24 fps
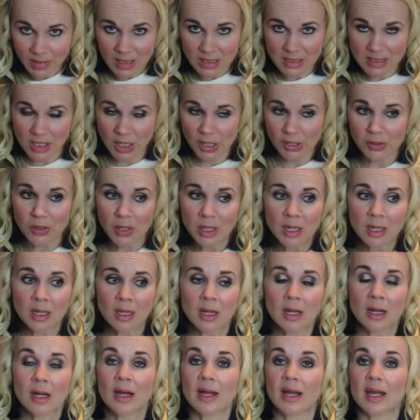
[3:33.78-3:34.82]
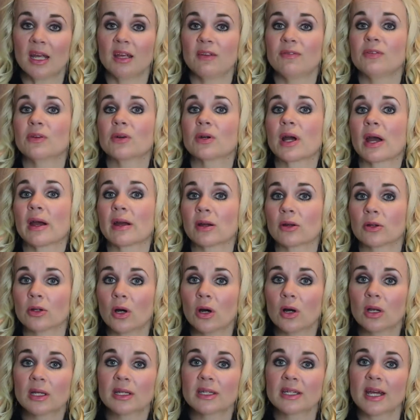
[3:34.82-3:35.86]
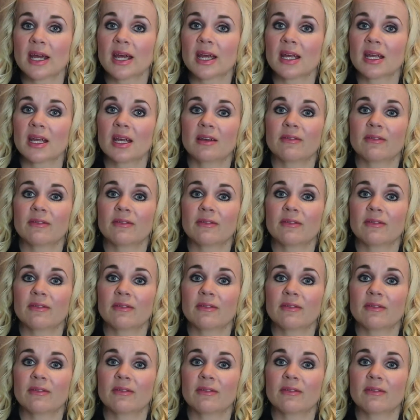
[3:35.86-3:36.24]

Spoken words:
So if you're going on holiday,